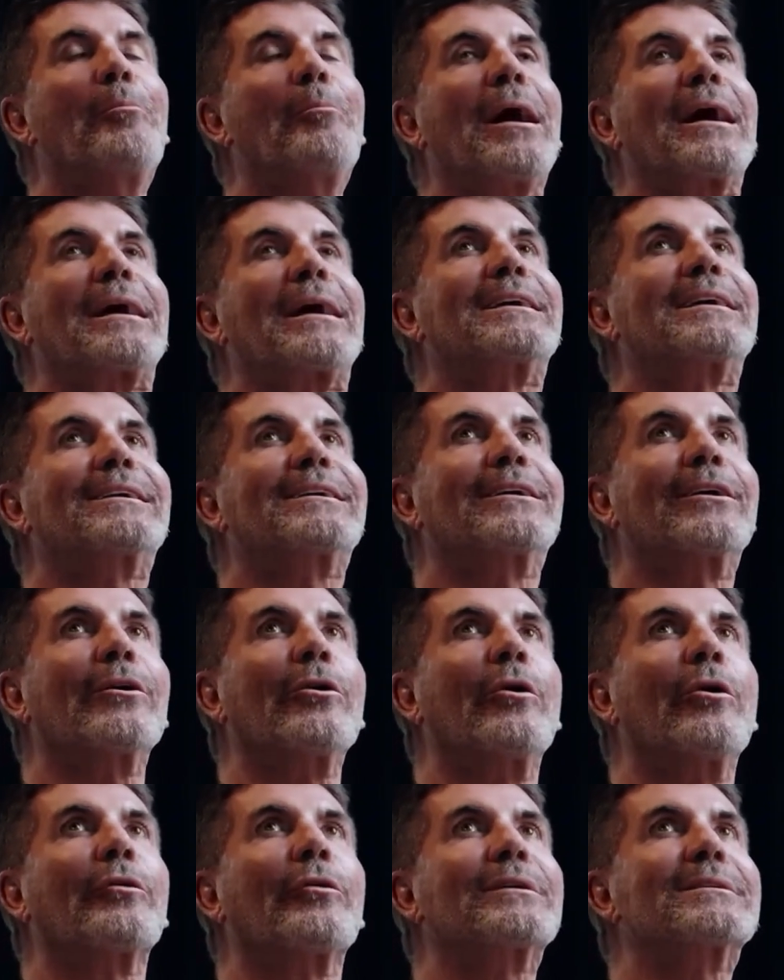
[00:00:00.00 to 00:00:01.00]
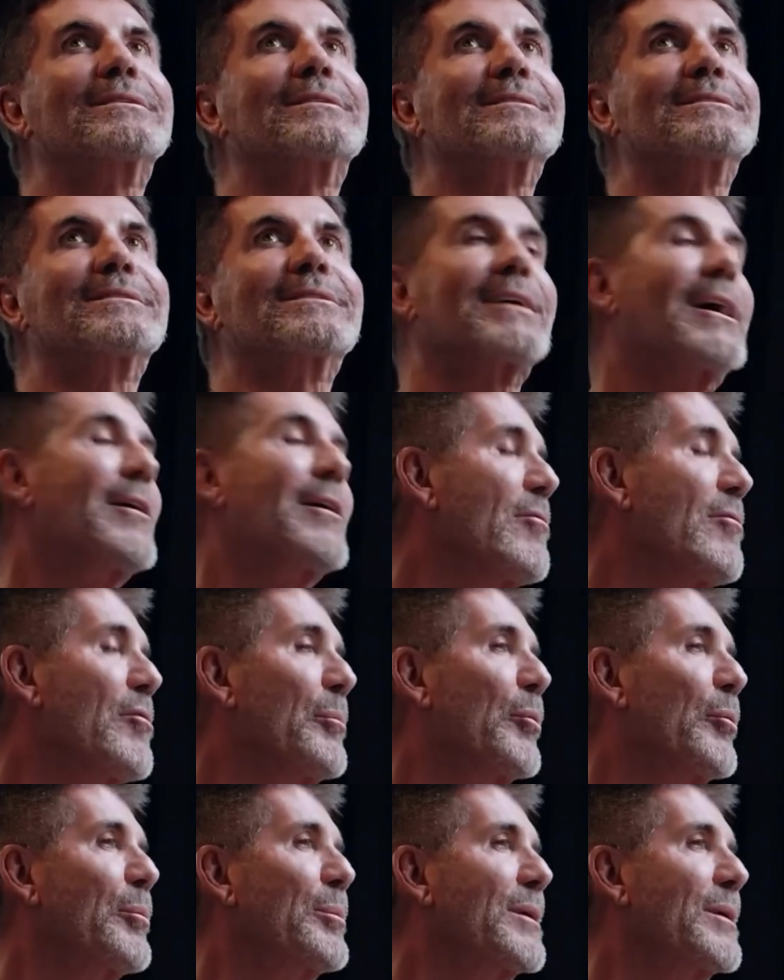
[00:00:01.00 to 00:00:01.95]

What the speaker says: As Simon processed the news,